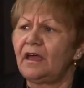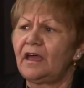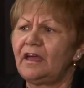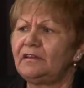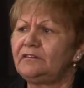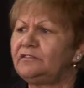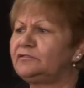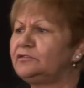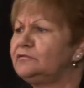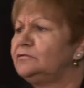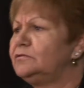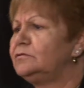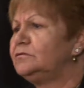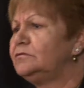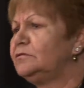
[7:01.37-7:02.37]
and
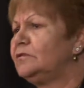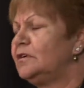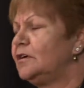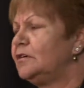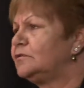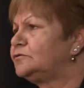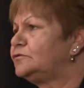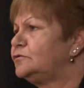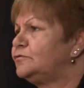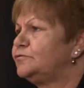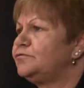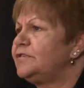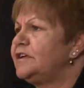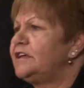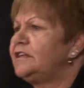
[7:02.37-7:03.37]
to
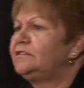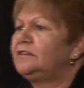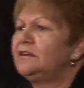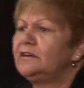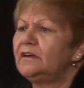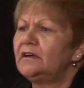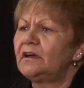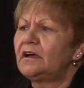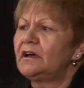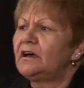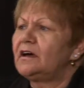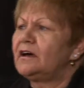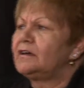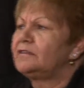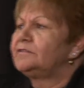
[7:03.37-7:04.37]
read
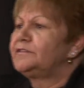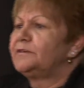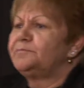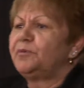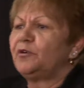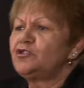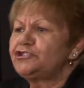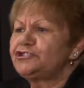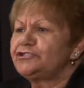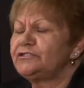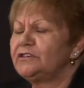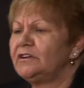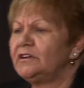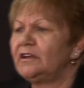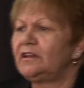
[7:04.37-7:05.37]
the
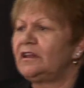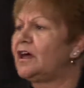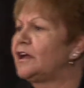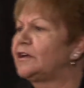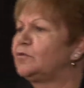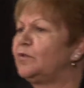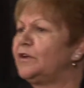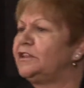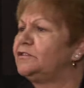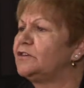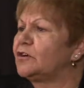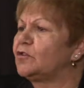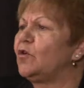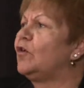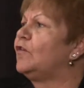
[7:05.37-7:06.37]
bush, like when
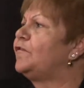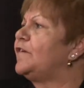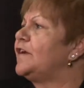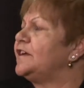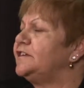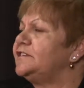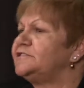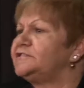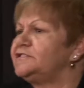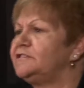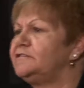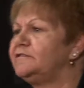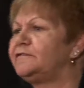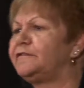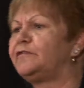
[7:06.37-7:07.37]
the kowhai is
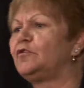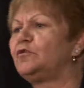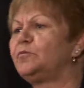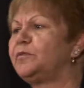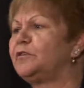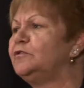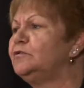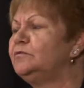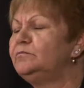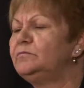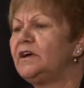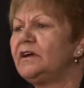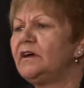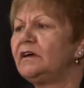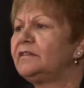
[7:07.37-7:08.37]
in full bloom,
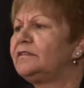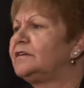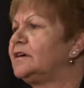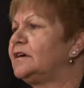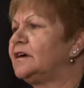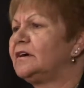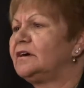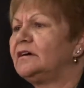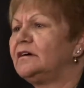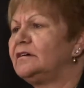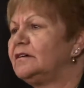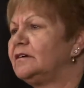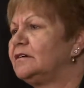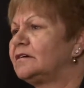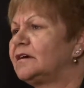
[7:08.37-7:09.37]
the
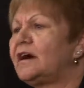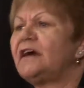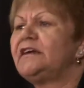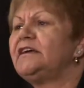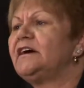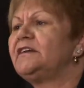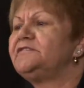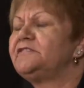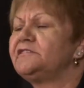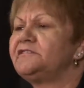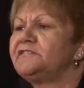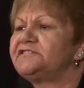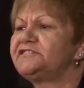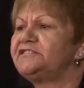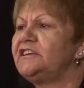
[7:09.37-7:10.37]
kai under
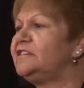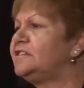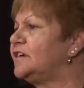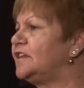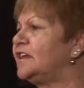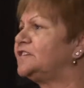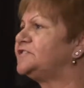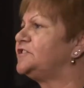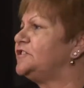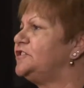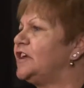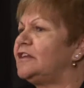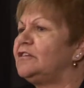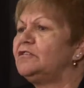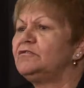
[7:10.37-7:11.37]
the sea that has a
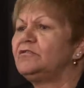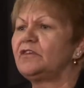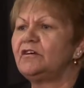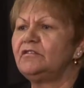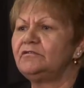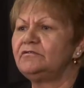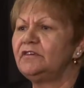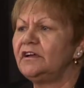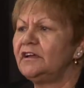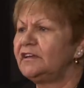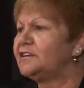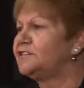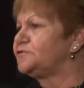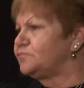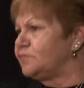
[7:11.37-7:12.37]
yellow roe
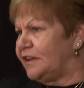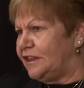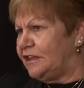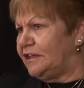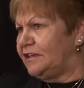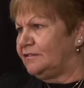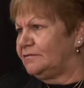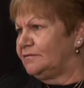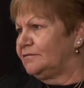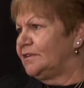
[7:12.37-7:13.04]
is ready.